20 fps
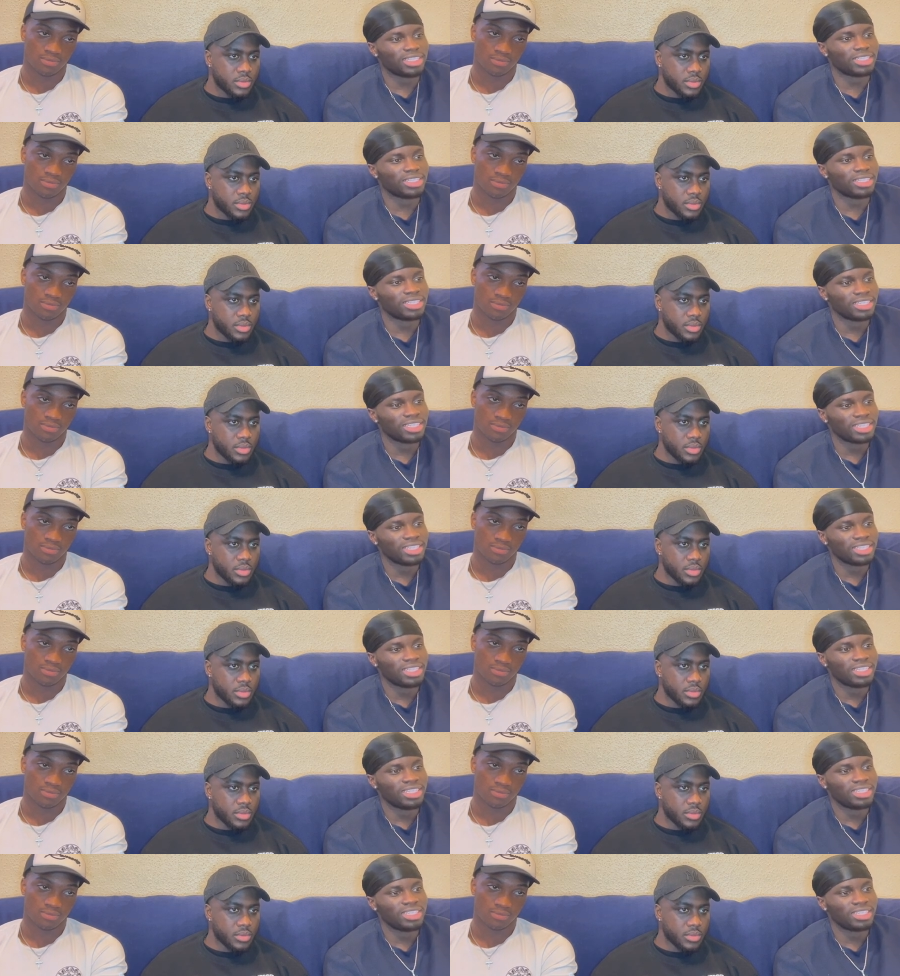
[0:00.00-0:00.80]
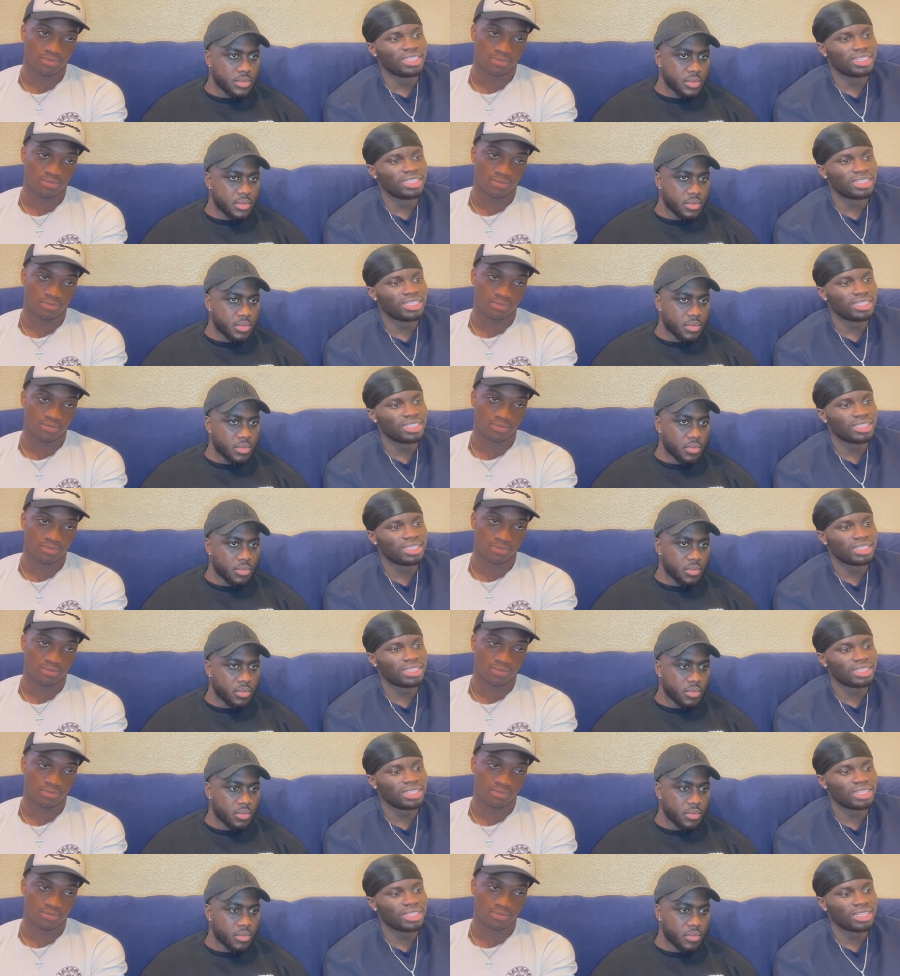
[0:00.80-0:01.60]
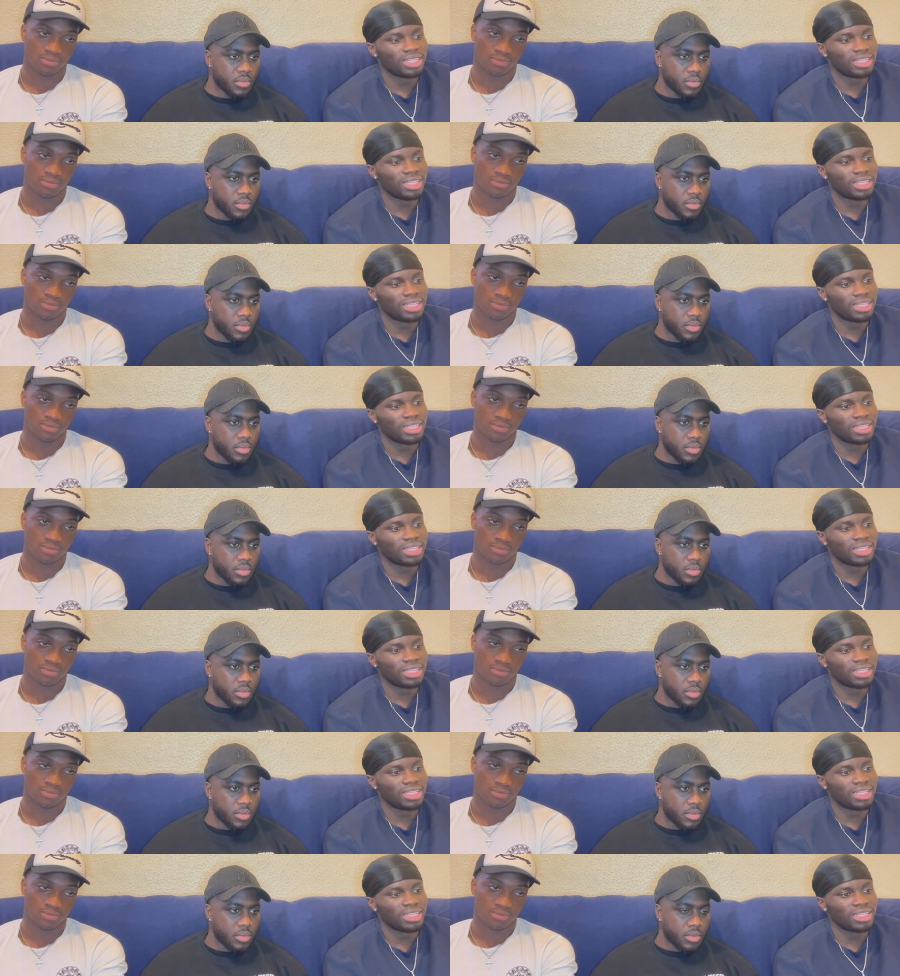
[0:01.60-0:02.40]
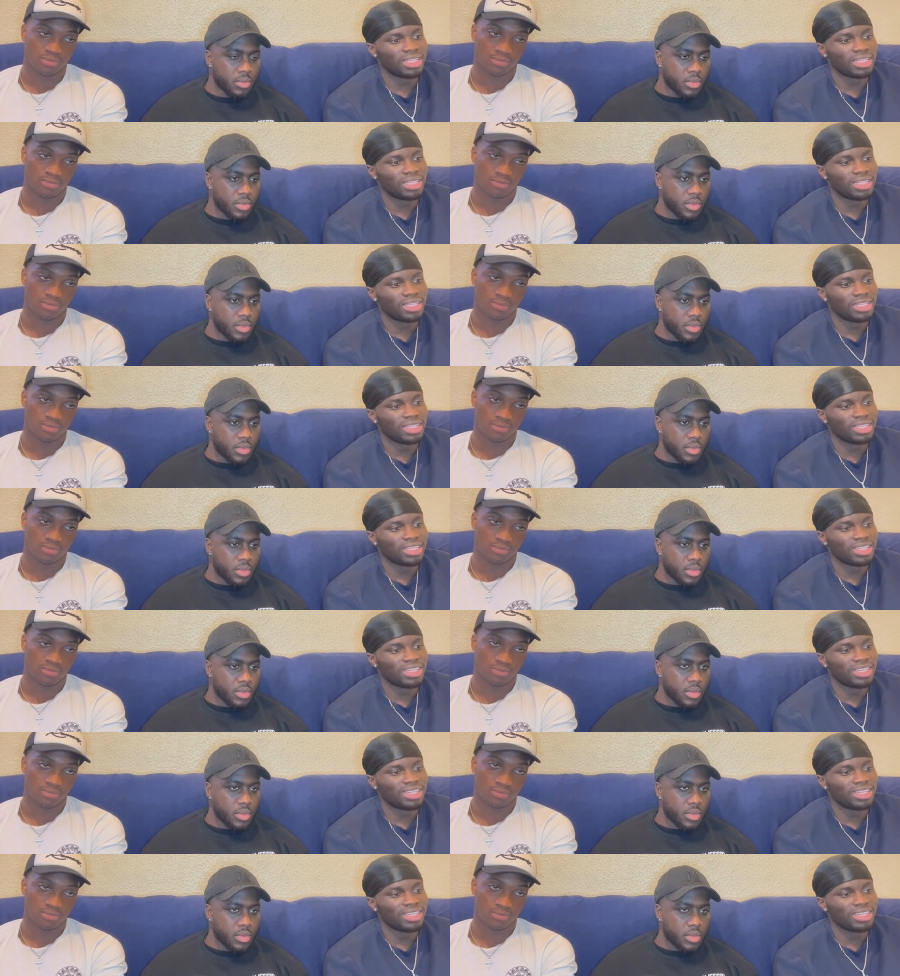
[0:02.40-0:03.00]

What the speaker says: Nothing is said.